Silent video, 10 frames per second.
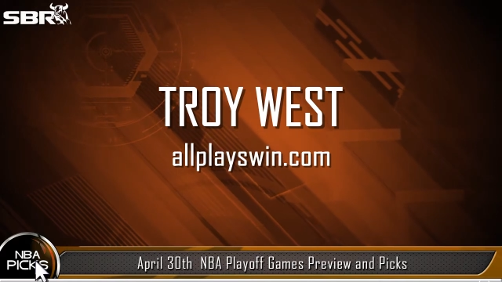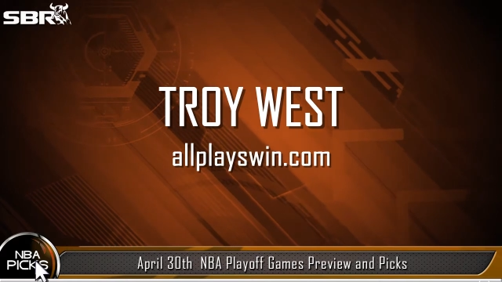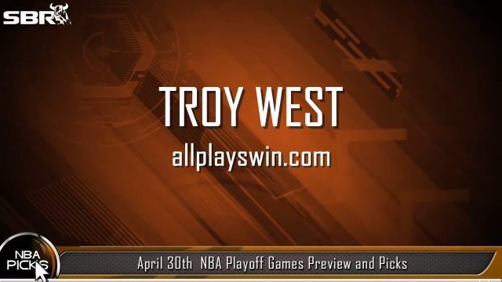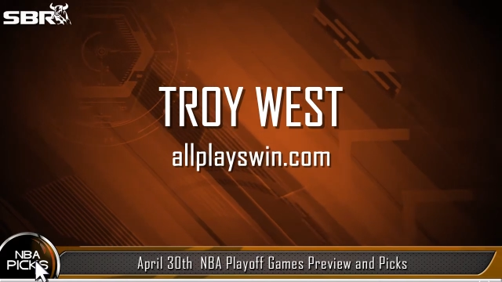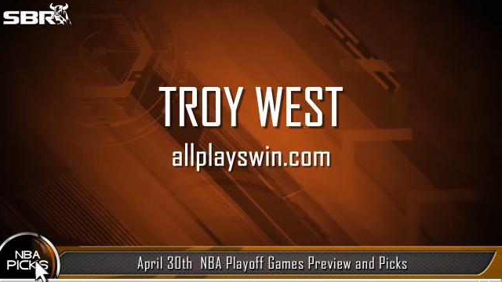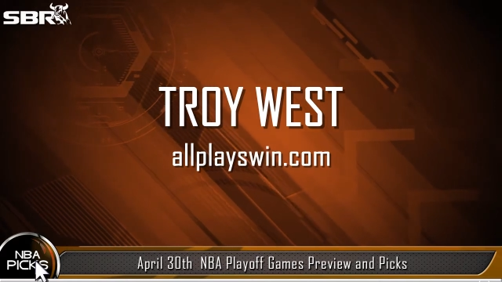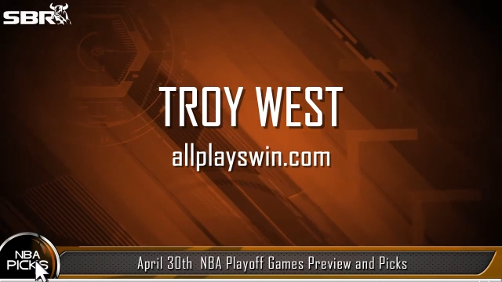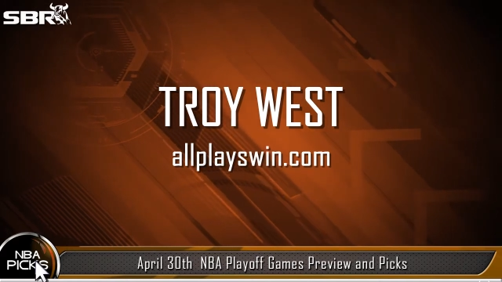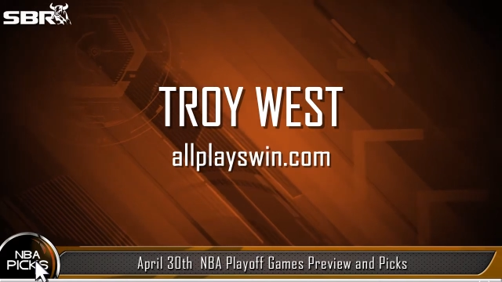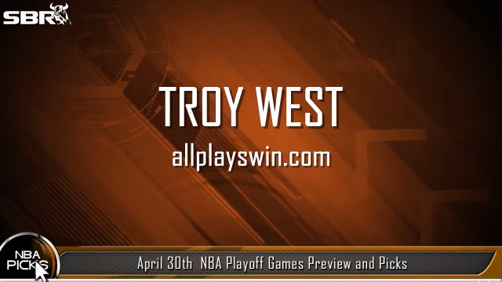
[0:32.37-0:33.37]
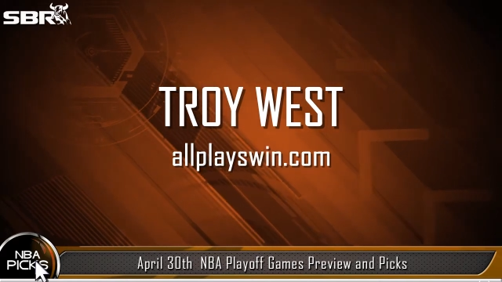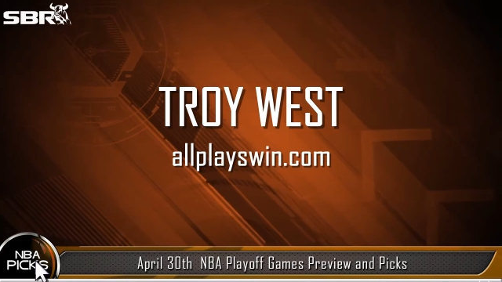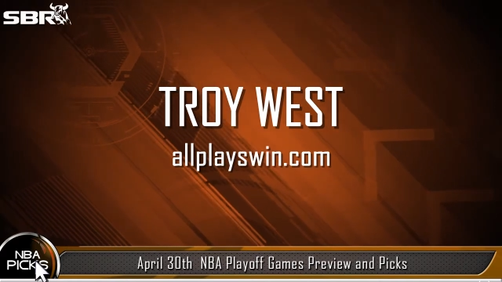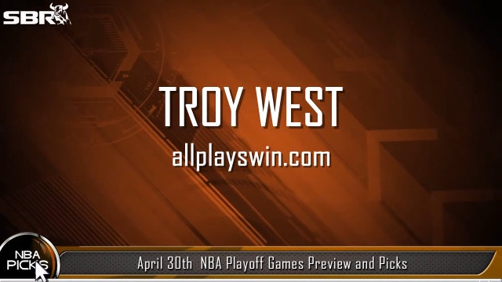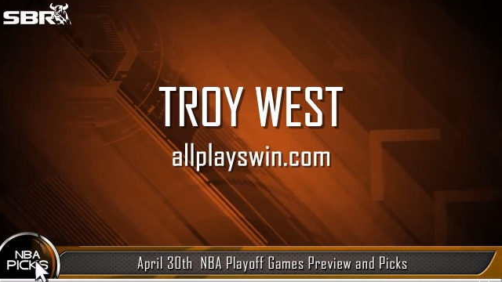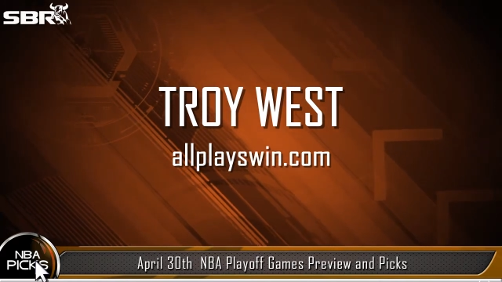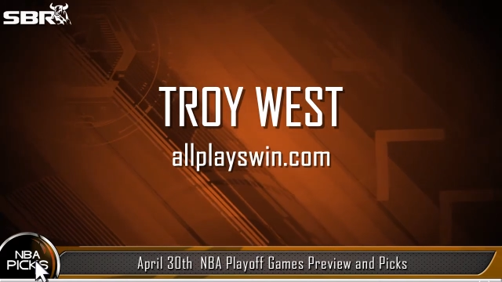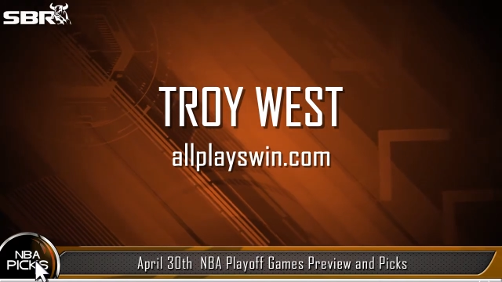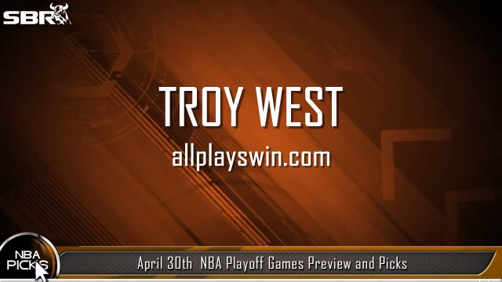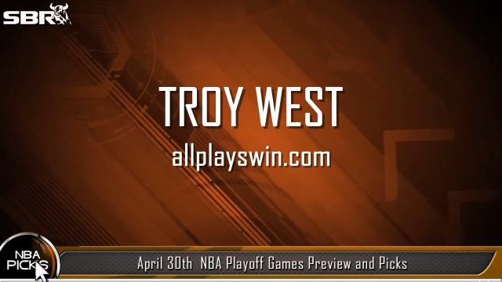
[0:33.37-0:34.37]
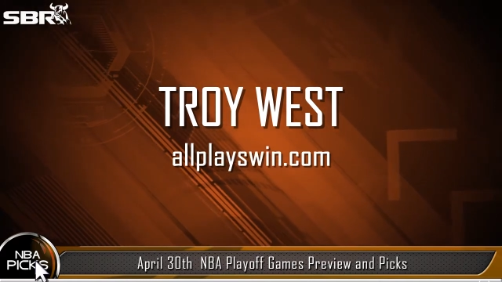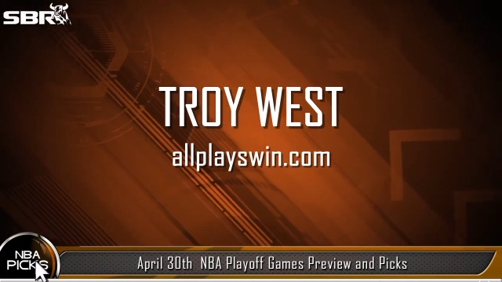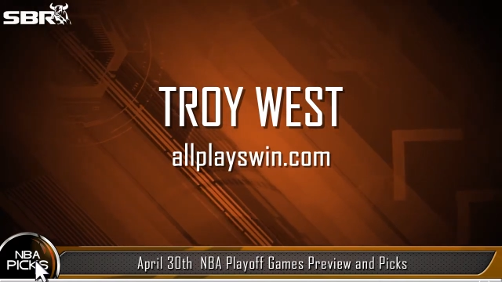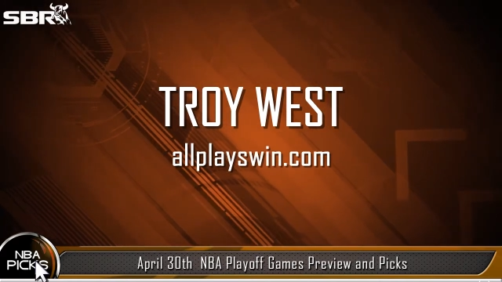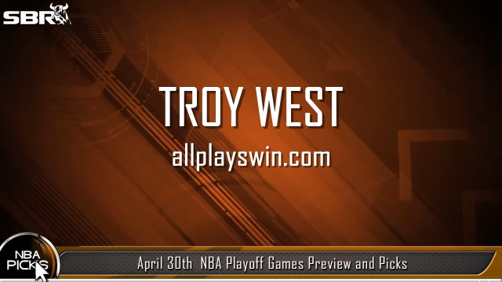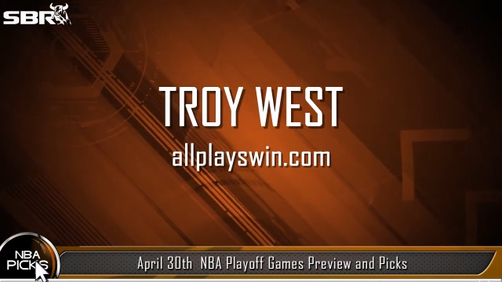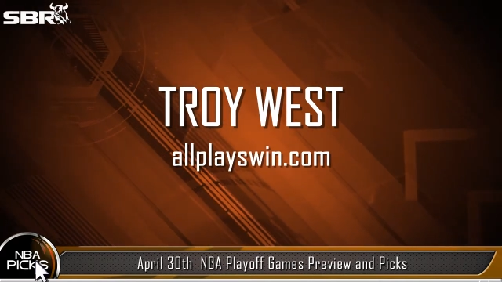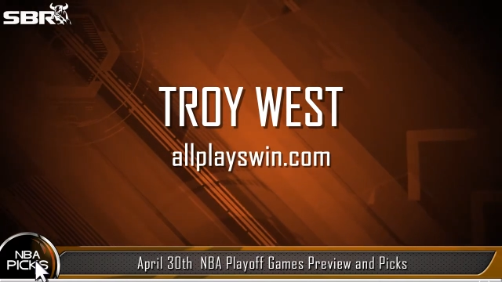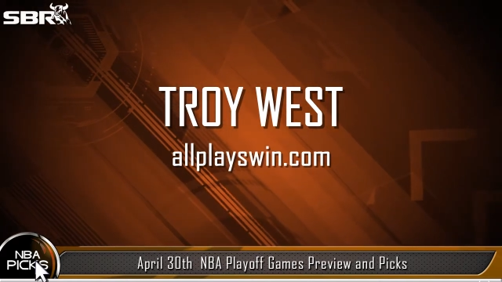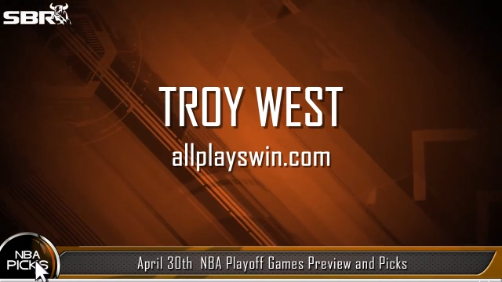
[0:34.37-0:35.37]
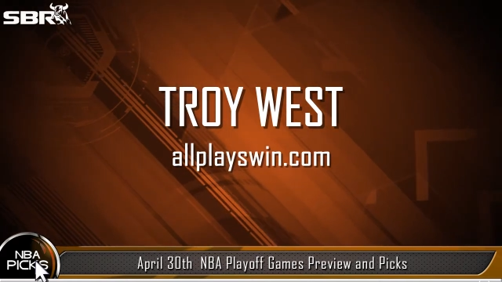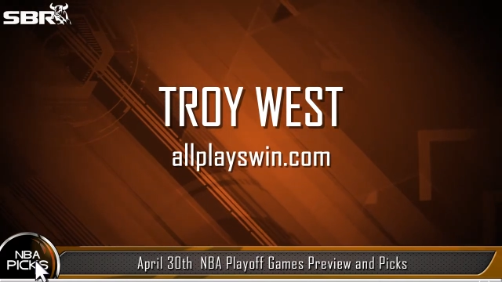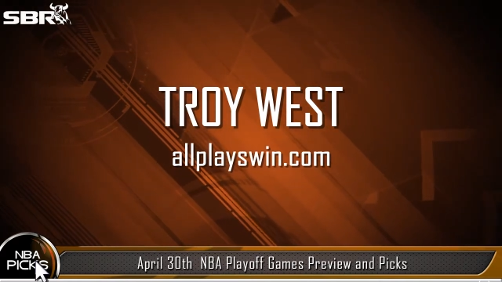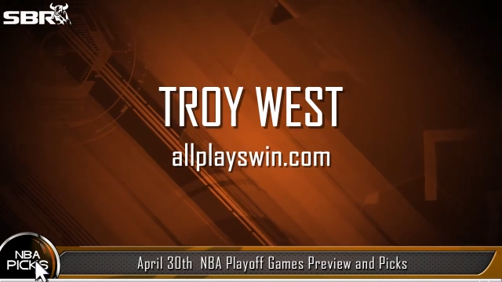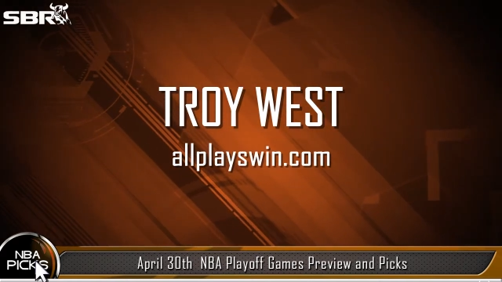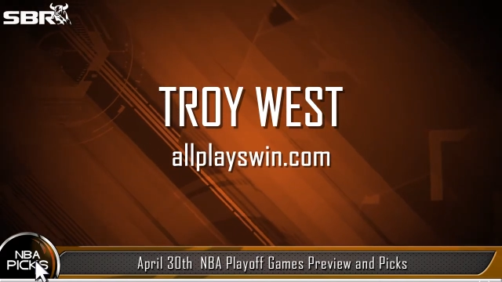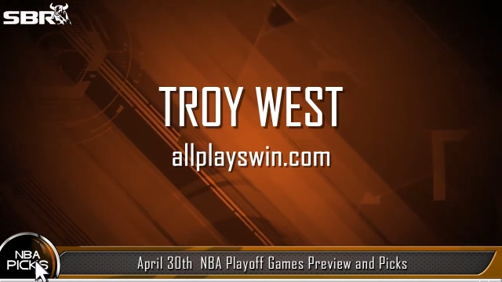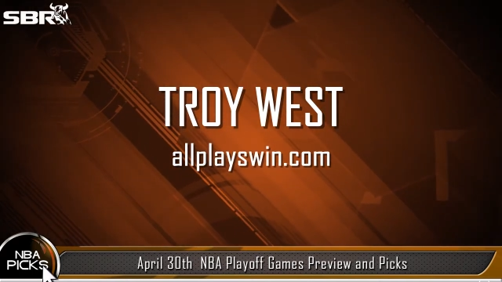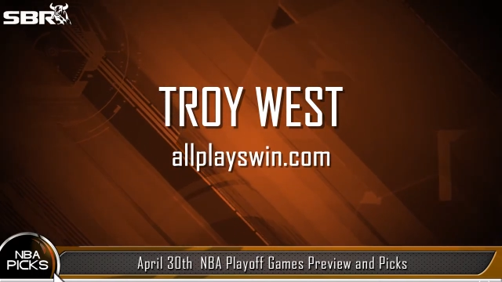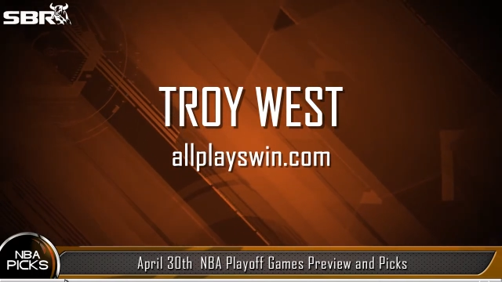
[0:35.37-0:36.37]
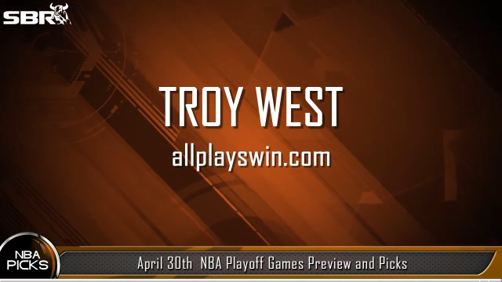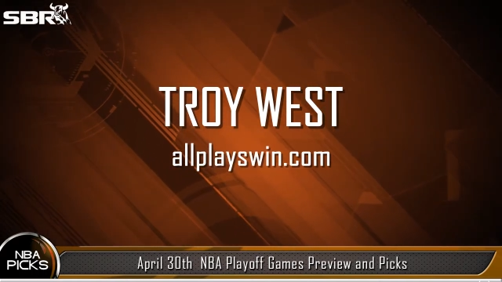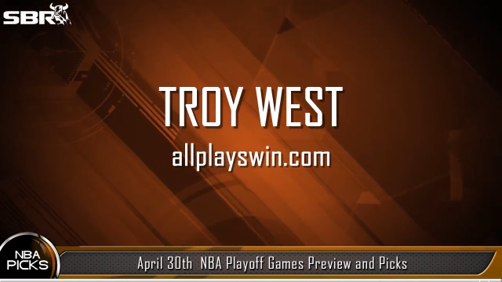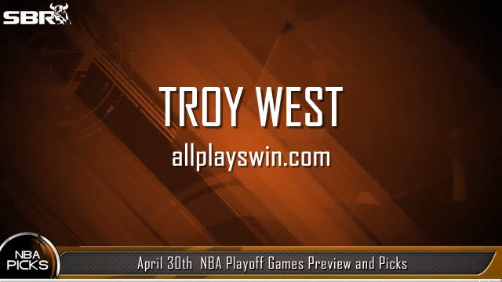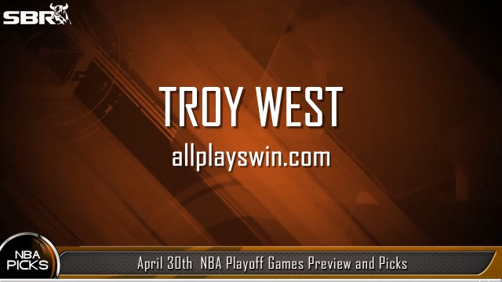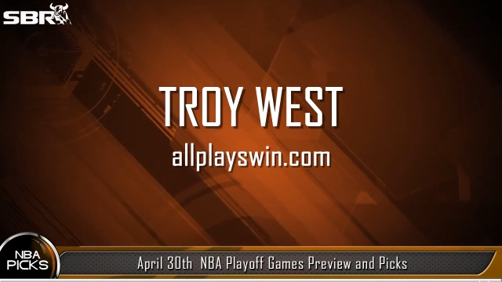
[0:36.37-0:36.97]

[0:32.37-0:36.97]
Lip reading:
[unreadable: no face in view]